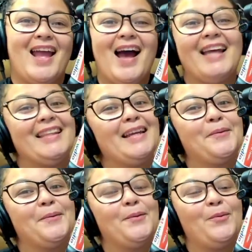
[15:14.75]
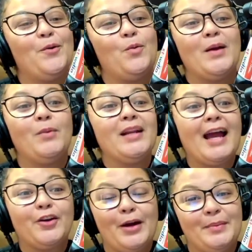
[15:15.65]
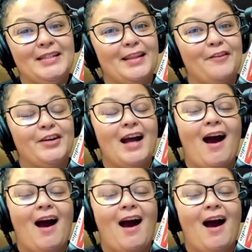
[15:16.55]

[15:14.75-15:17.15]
I think when I grew up in South Africa,